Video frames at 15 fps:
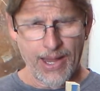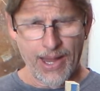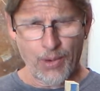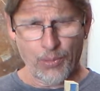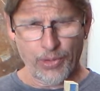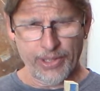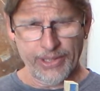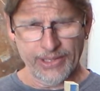and
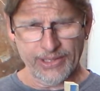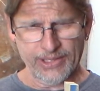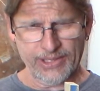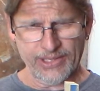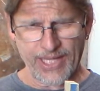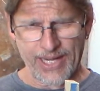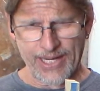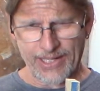we're going to
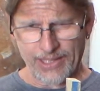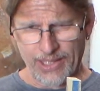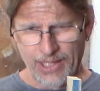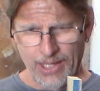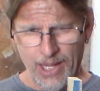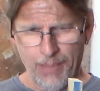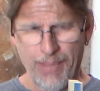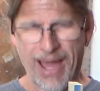set it
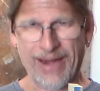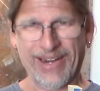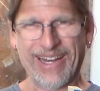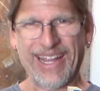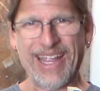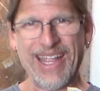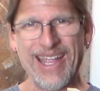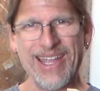about
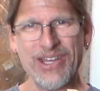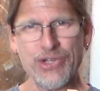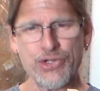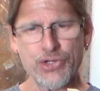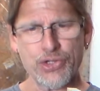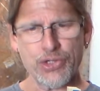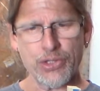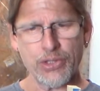1
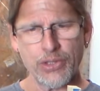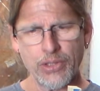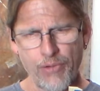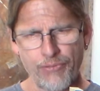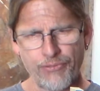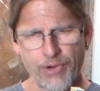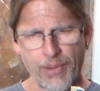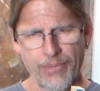inch
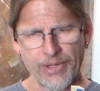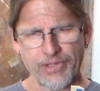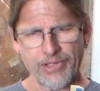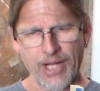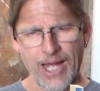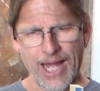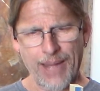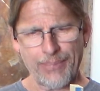from the
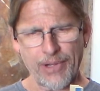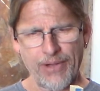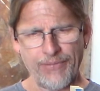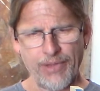top of